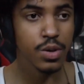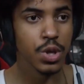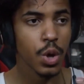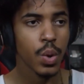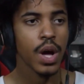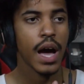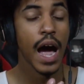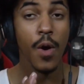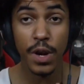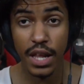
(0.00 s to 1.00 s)
So,
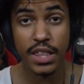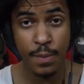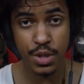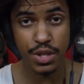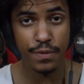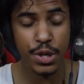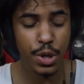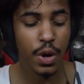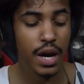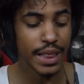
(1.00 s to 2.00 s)
I really like the music
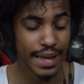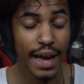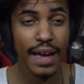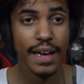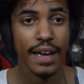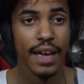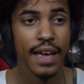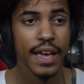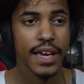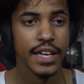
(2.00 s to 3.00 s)
video a lot.
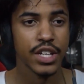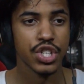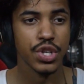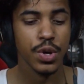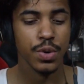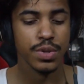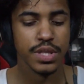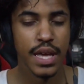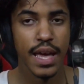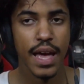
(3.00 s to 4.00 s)
It
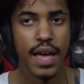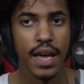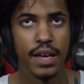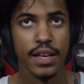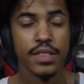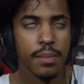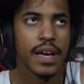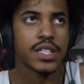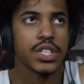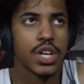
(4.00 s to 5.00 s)
shows that the
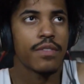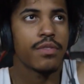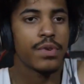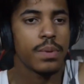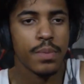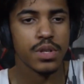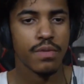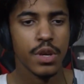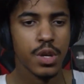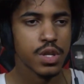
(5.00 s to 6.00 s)
message of the
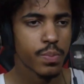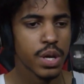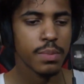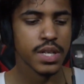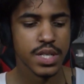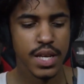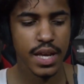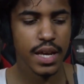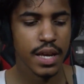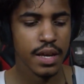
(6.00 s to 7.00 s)
music video is pretty much
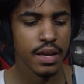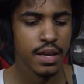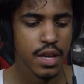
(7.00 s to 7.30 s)
saying